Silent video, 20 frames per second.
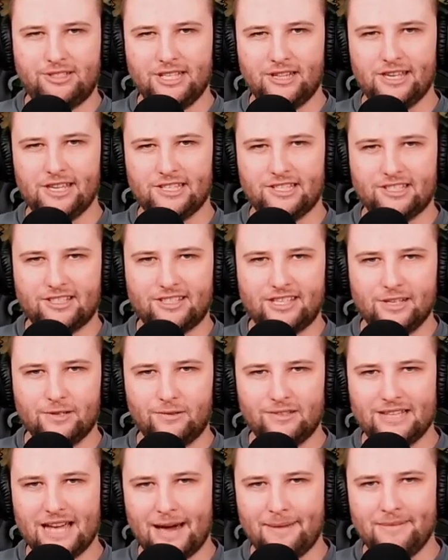dealing
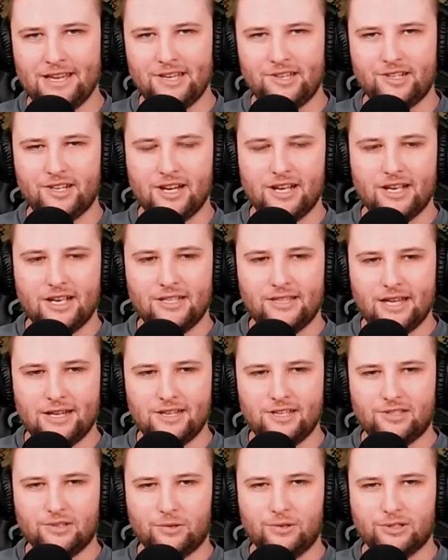skill damage that
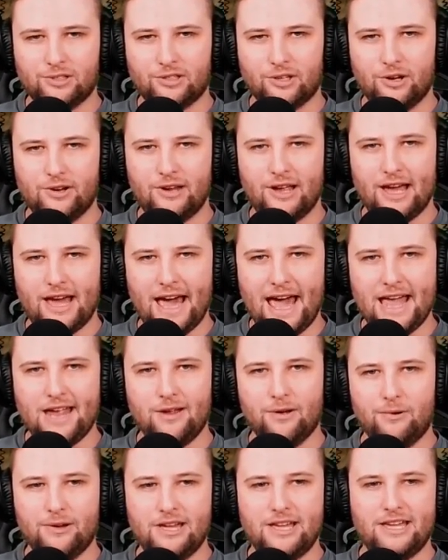is also
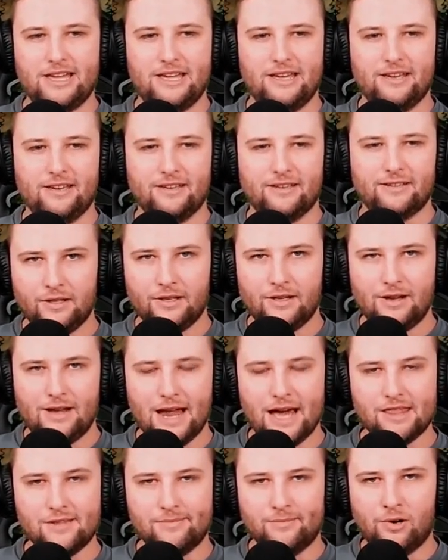AoE.
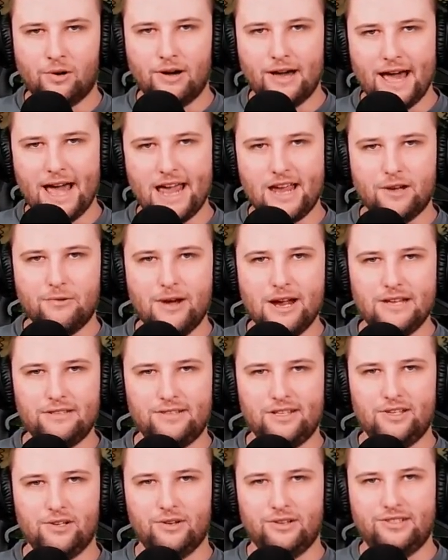Now, the more
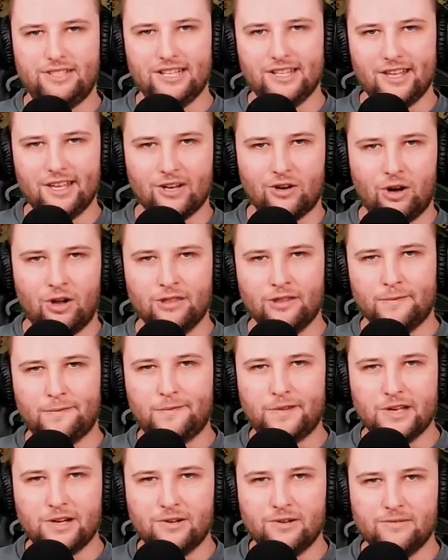AoE that you're dealing on the
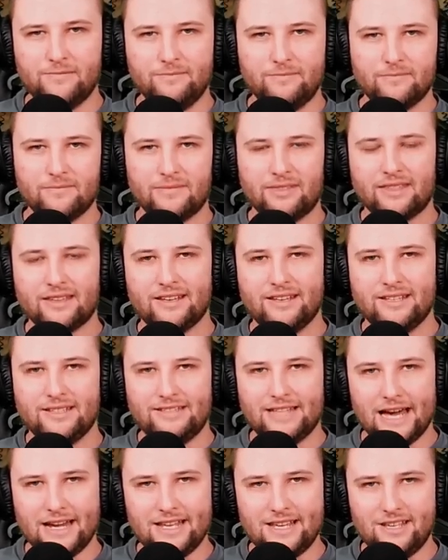field,
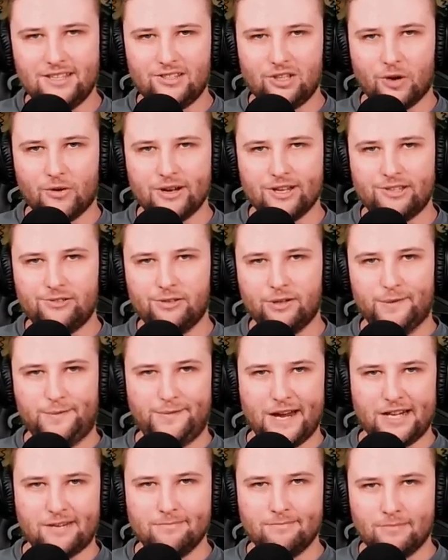that is going to
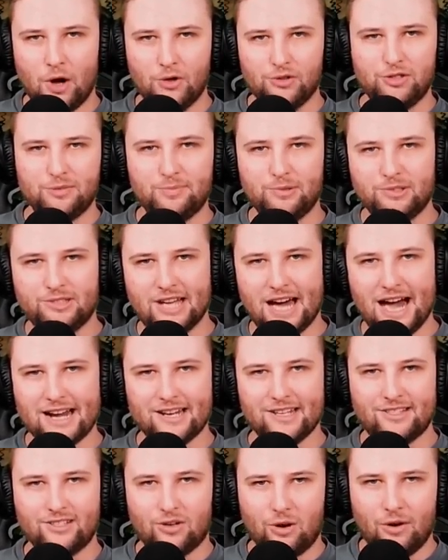affect multiple
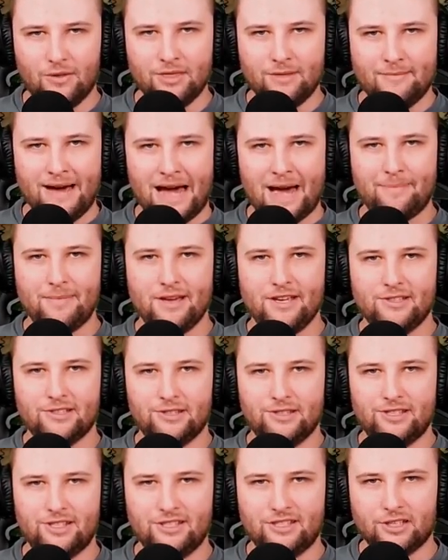targets on the map.
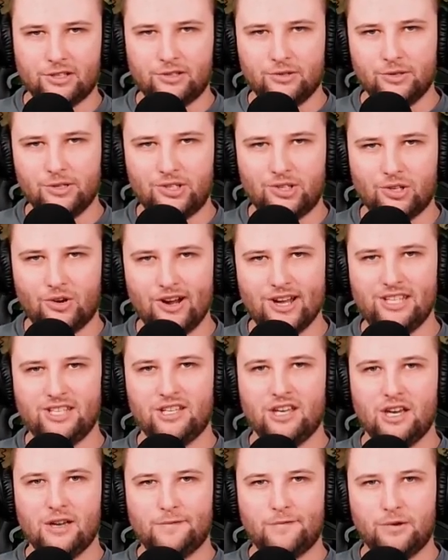So this is a good
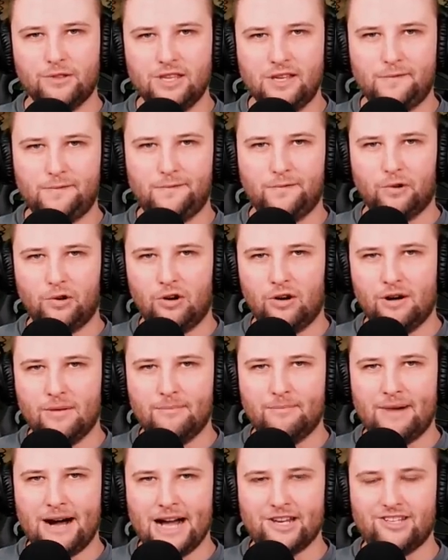choice for the
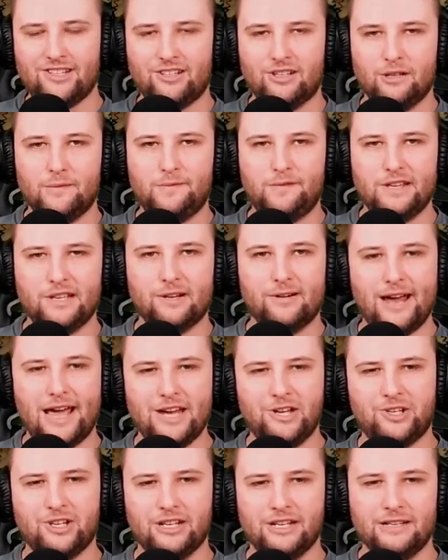4 march
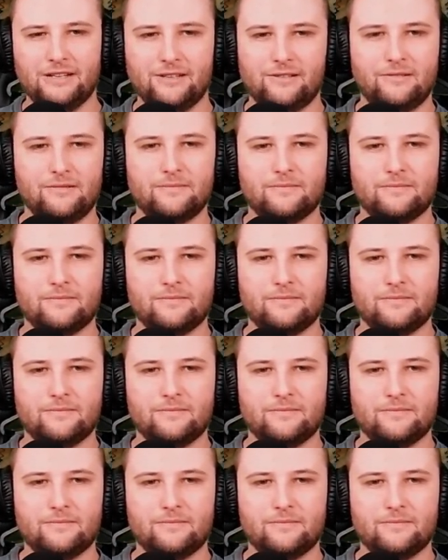configuration.